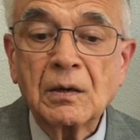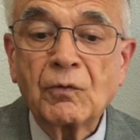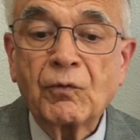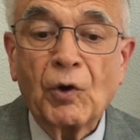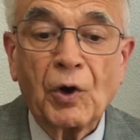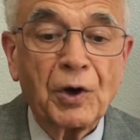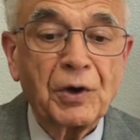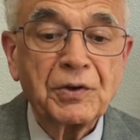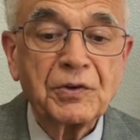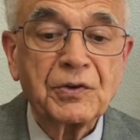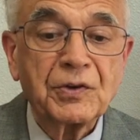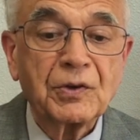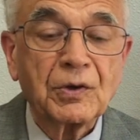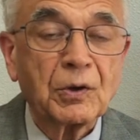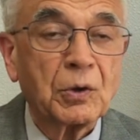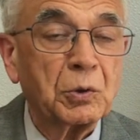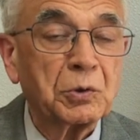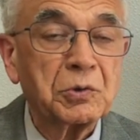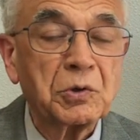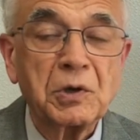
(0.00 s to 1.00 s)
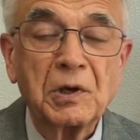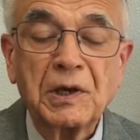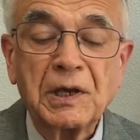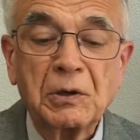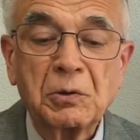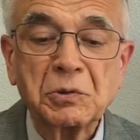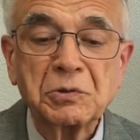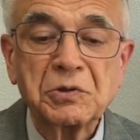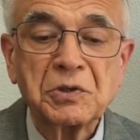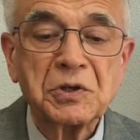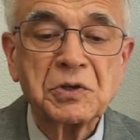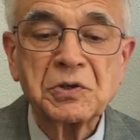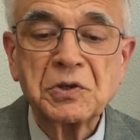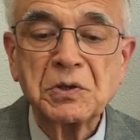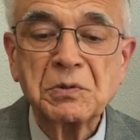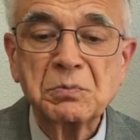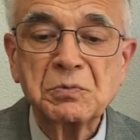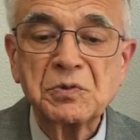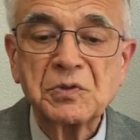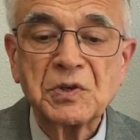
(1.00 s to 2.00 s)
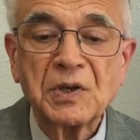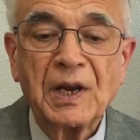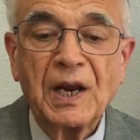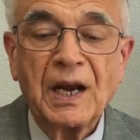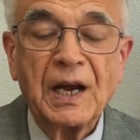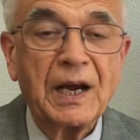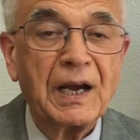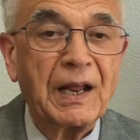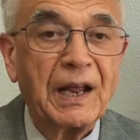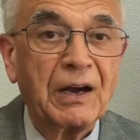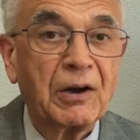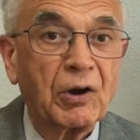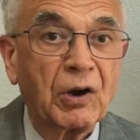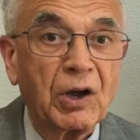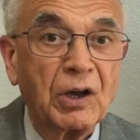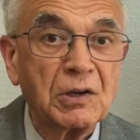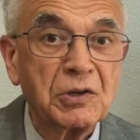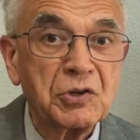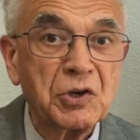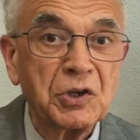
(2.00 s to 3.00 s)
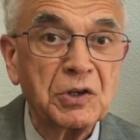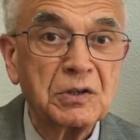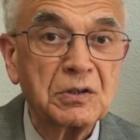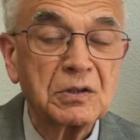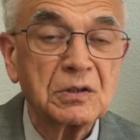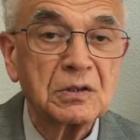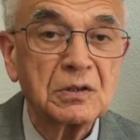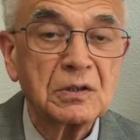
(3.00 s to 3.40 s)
forests, coastal ecosystems, and agriculture.